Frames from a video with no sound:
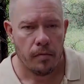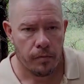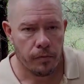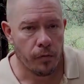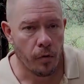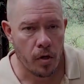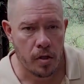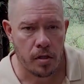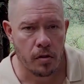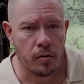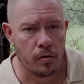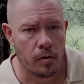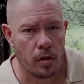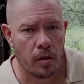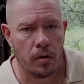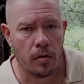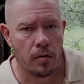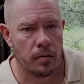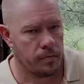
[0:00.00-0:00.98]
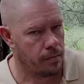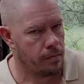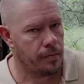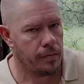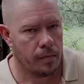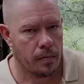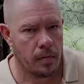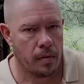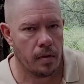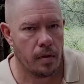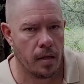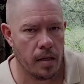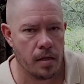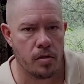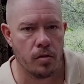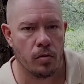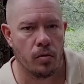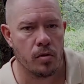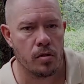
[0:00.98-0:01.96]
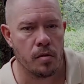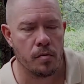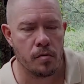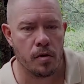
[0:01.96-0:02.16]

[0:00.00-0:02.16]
voice control is awesome.